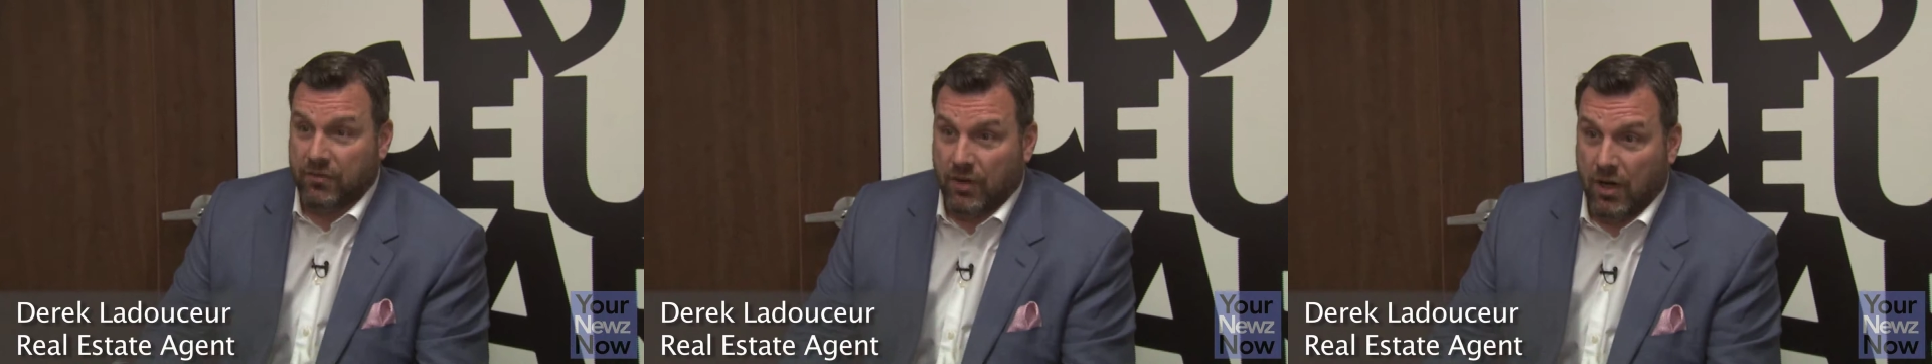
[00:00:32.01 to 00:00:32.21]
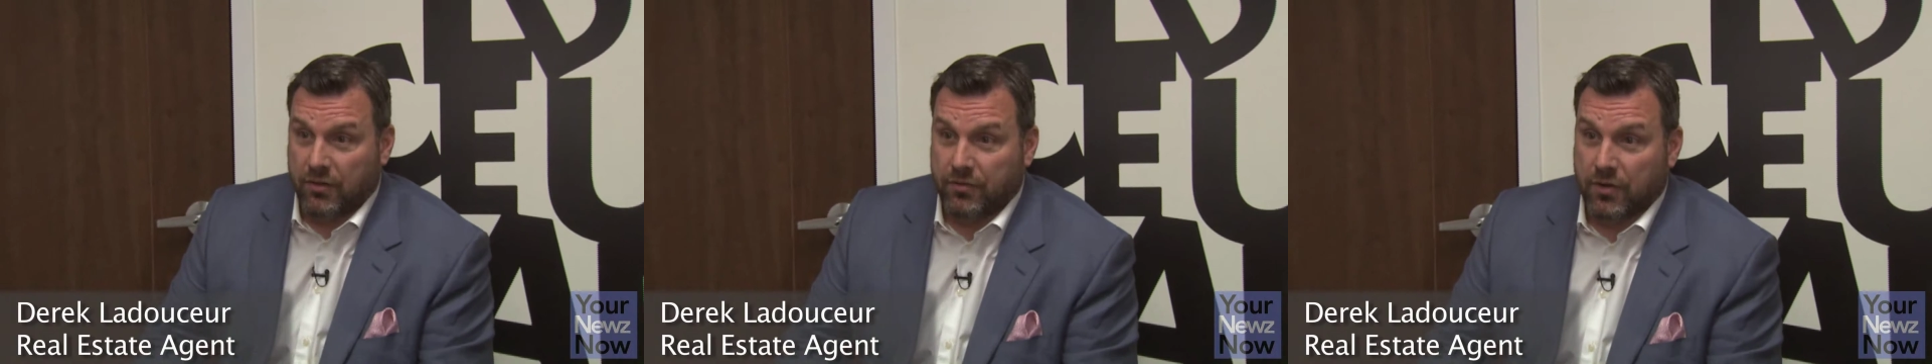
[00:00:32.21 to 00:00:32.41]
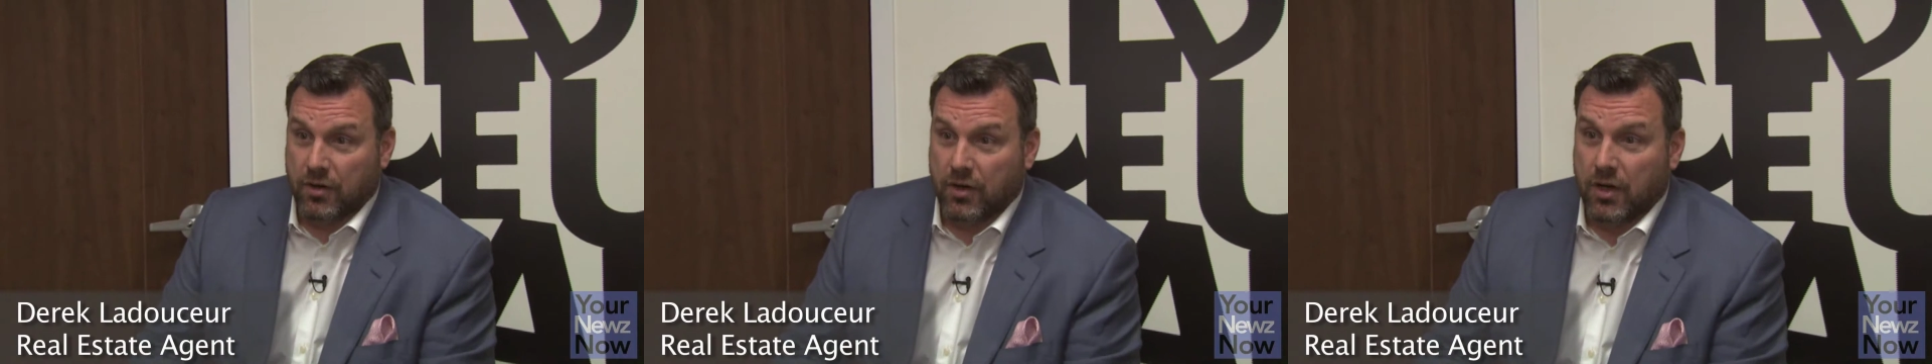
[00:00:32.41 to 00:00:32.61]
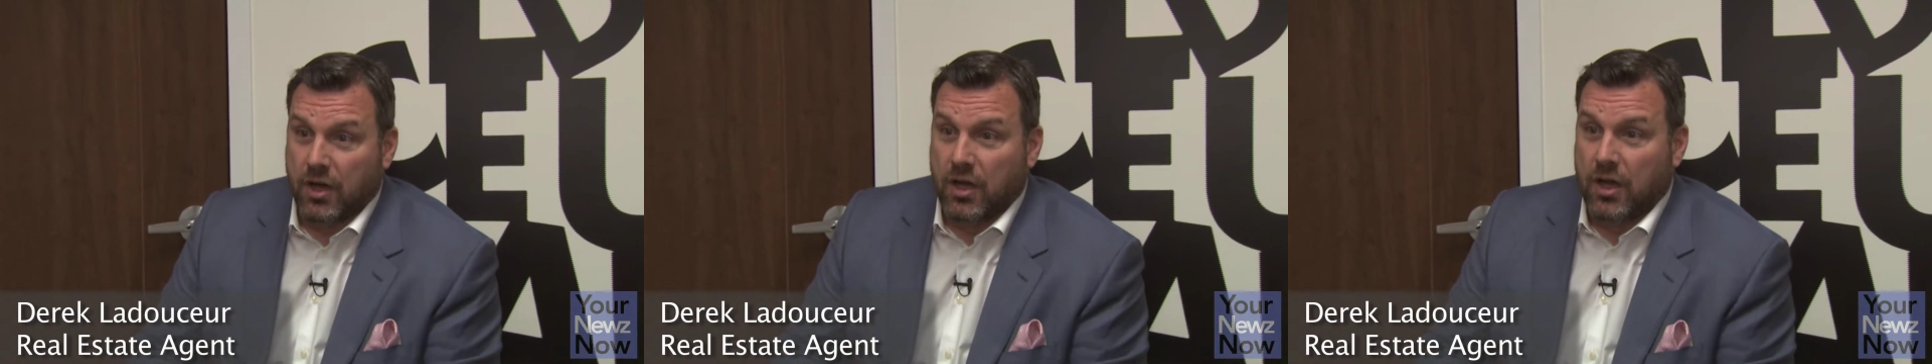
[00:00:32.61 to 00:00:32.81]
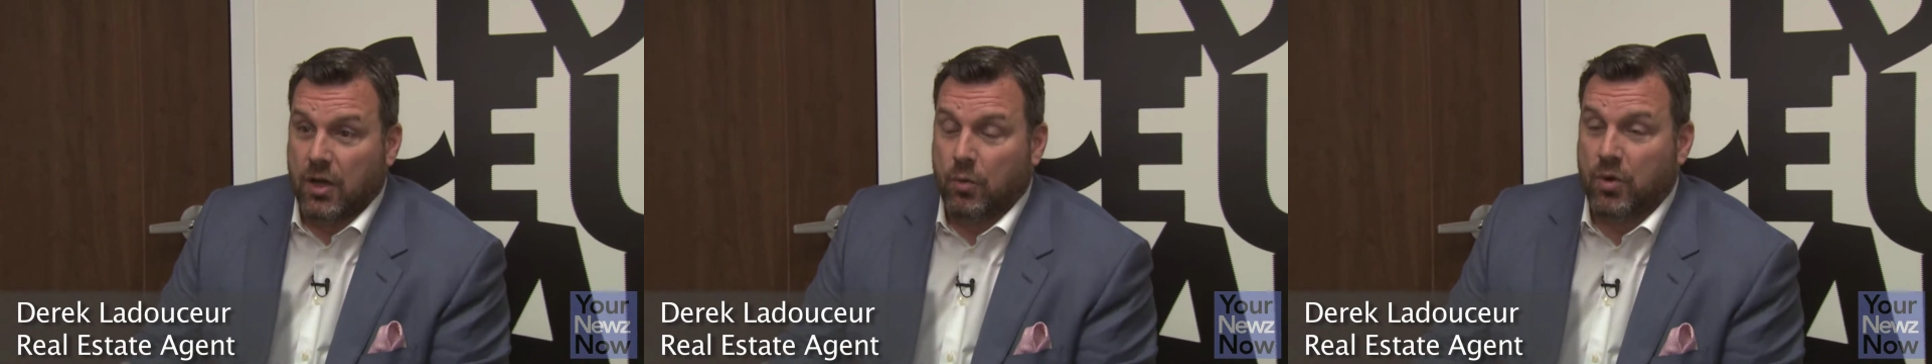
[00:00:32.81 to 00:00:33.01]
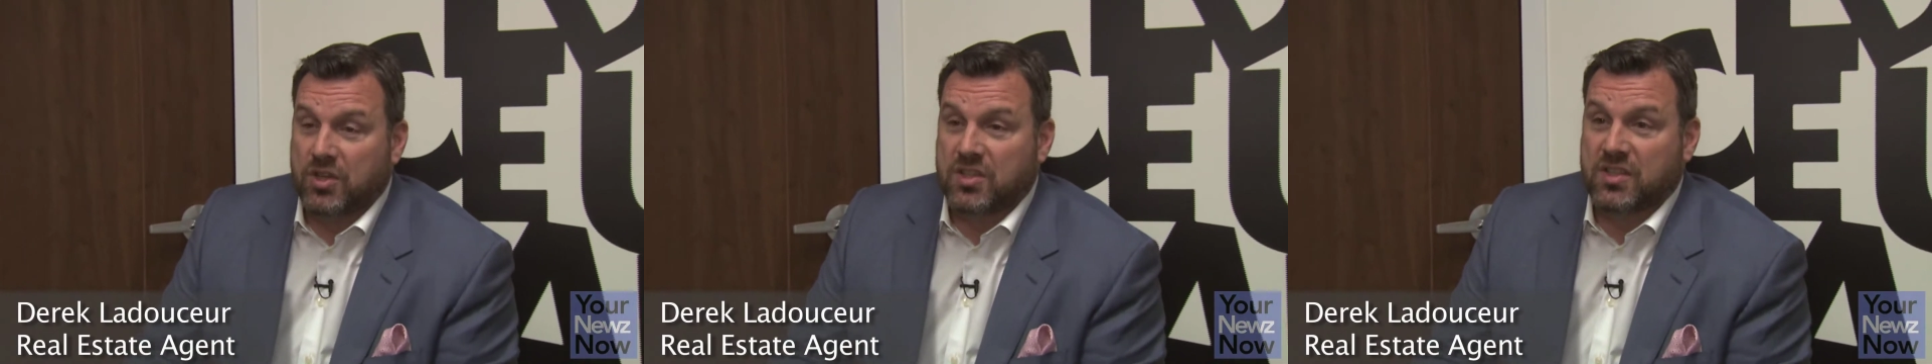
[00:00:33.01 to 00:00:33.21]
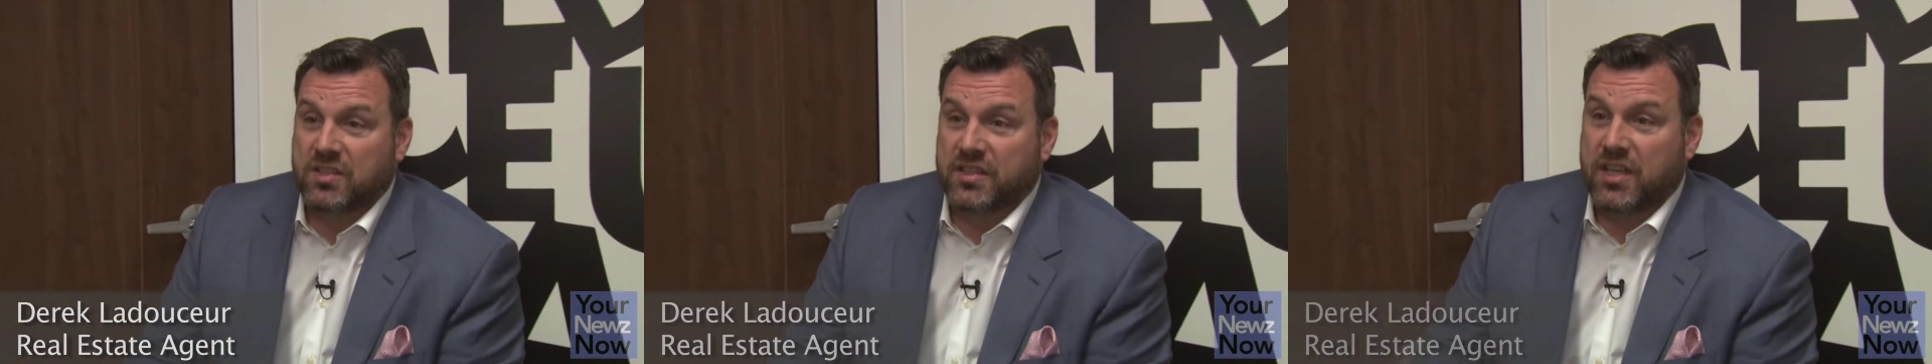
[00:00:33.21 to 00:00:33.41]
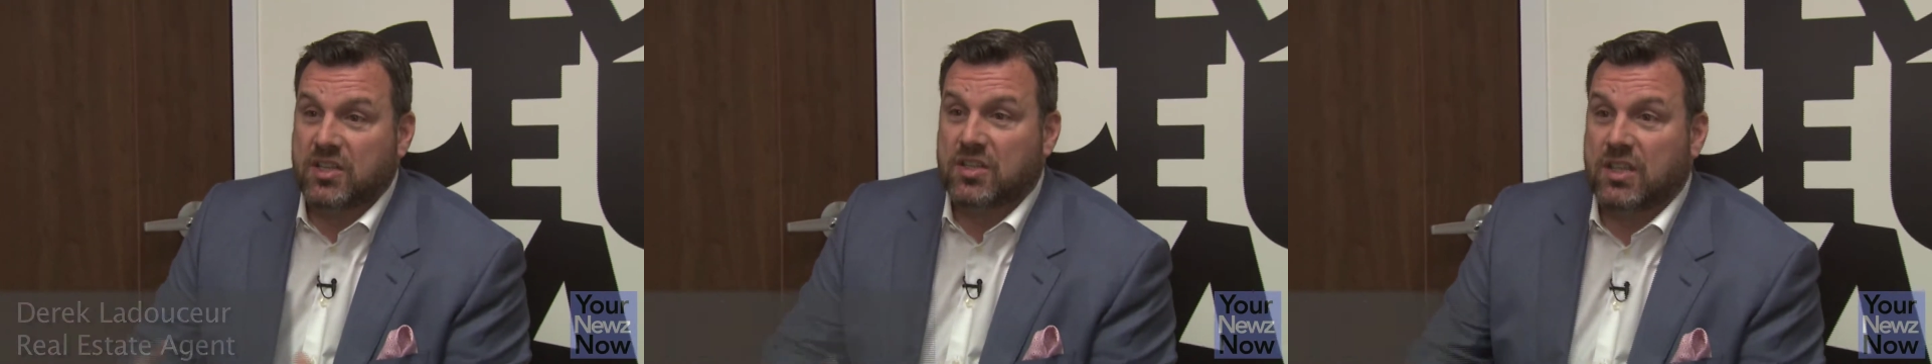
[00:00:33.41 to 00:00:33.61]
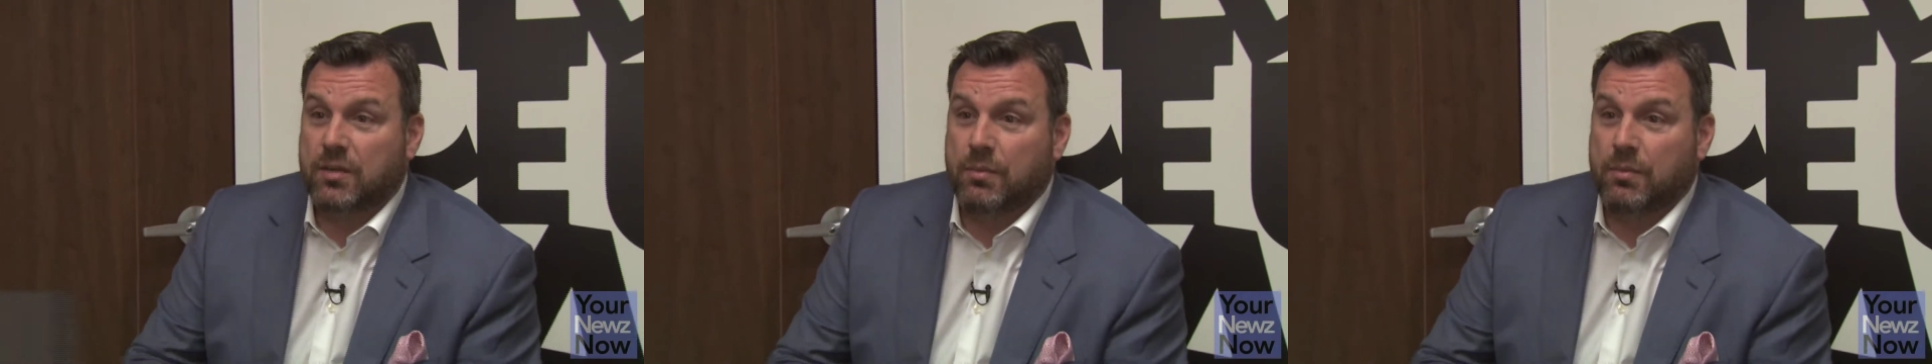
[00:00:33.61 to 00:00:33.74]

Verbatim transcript: offer, which essentially